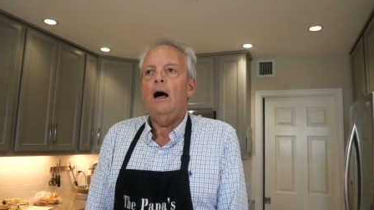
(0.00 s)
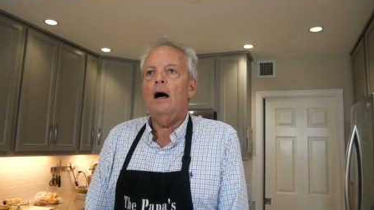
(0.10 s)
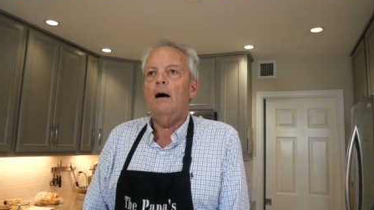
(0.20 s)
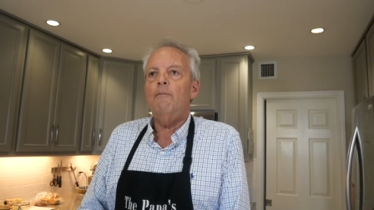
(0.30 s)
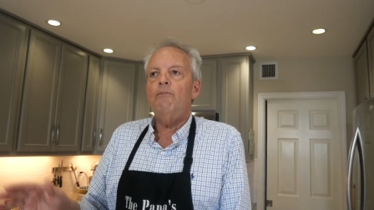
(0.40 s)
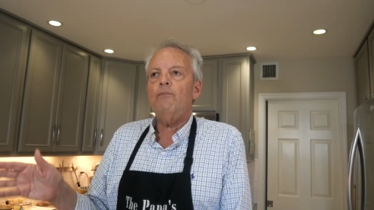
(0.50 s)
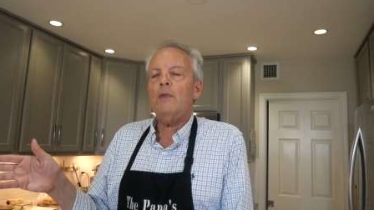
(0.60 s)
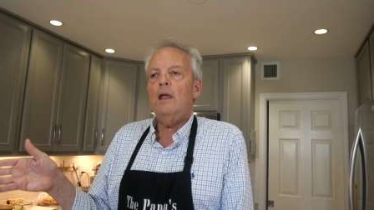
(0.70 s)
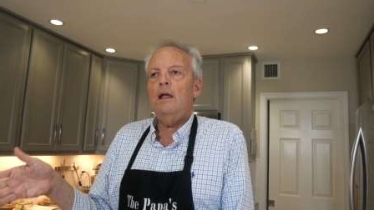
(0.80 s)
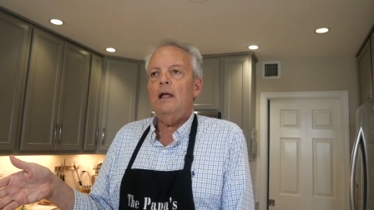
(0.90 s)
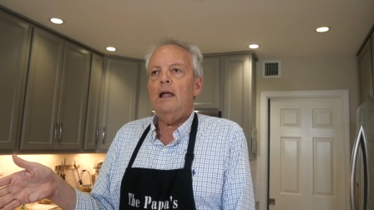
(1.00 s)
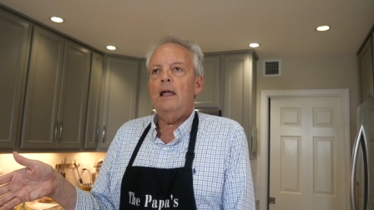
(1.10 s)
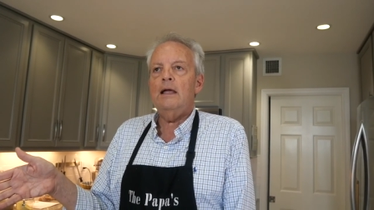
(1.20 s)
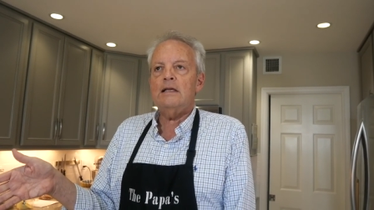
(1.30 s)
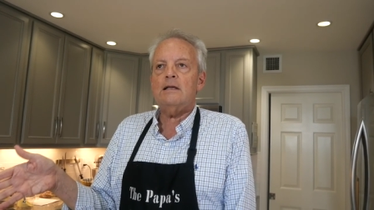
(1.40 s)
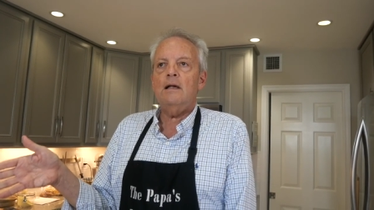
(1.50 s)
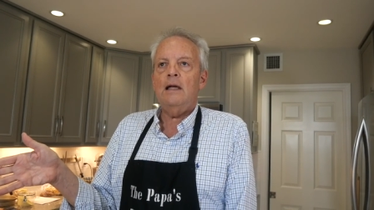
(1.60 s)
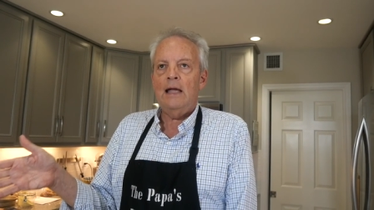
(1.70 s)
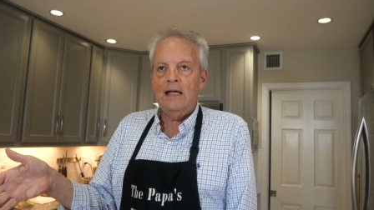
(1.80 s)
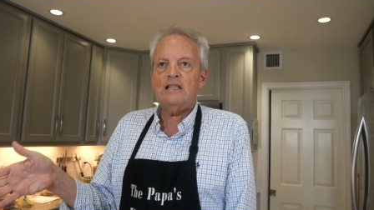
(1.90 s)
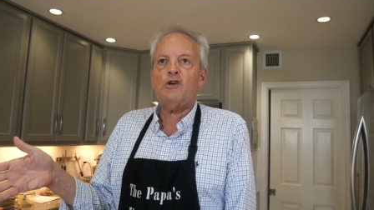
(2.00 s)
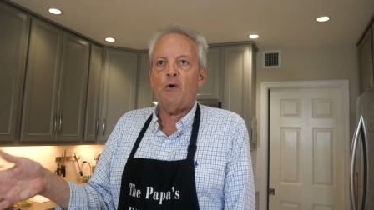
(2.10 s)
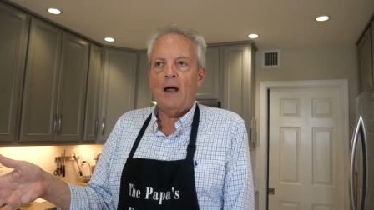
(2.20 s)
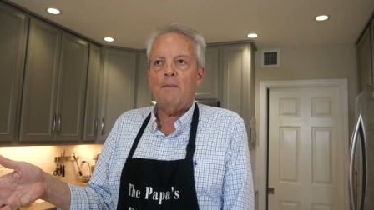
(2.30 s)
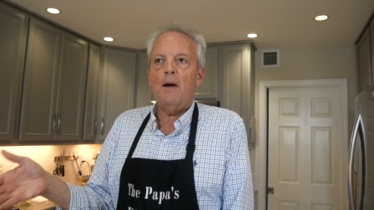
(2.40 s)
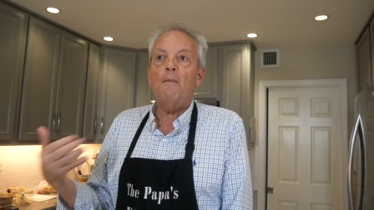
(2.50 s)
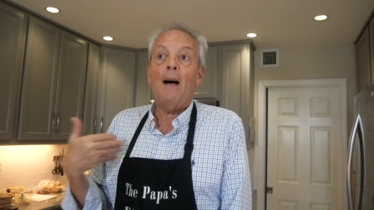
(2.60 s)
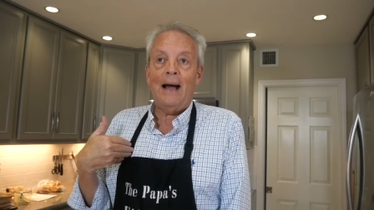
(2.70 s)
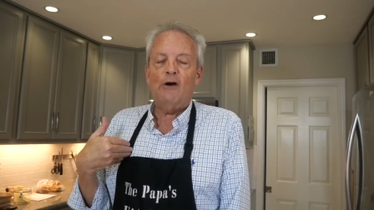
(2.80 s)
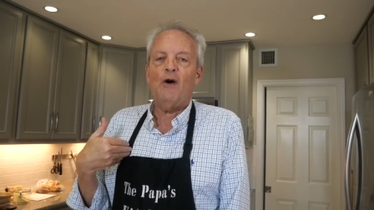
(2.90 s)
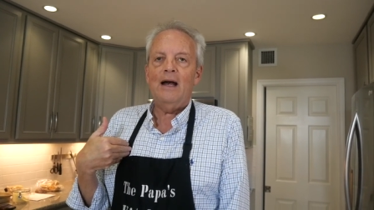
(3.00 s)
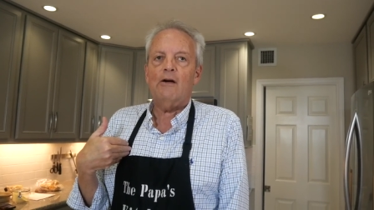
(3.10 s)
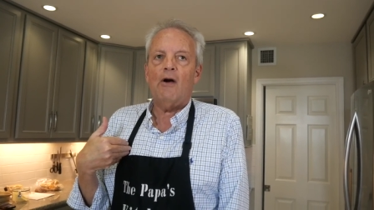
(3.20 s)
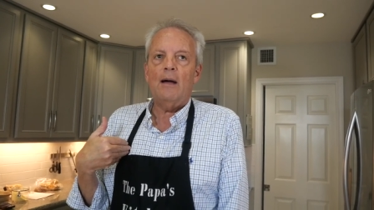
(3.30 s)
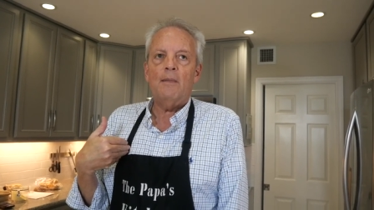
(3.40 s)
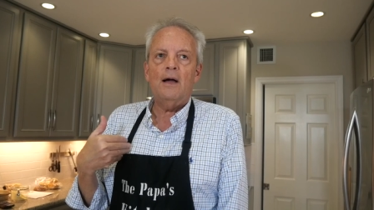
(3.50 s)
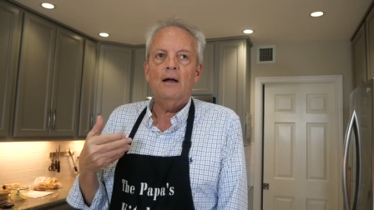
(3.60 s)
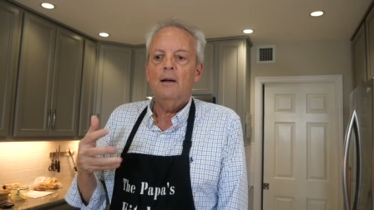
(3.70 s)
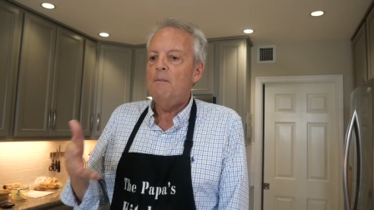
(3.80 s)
Um, his his grandma, my great grandma,